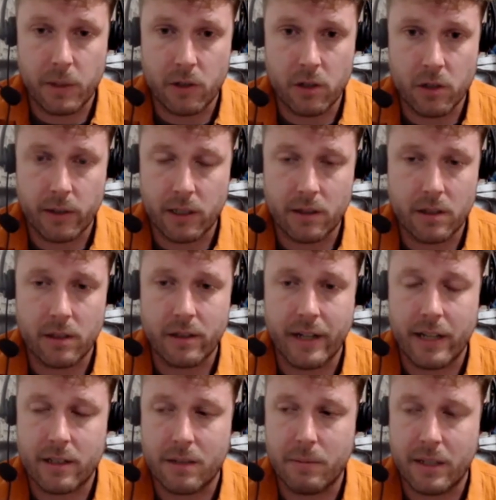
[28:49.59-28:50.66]
showing is that there
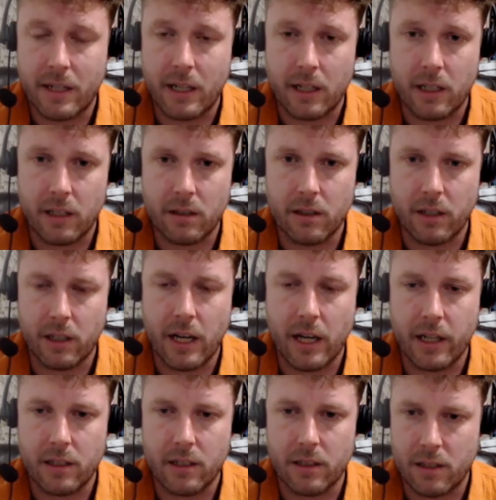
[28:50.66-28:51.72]
hasn't been any like
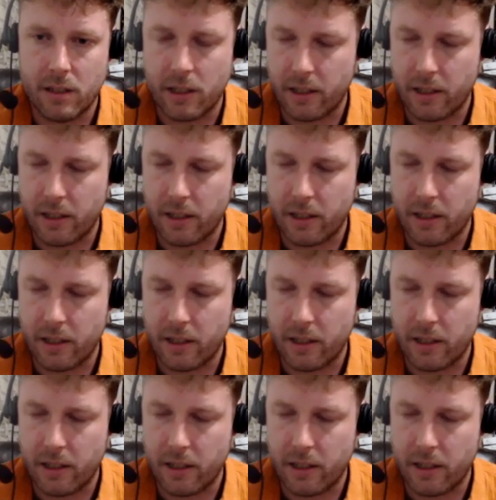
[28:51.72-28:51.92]
heightened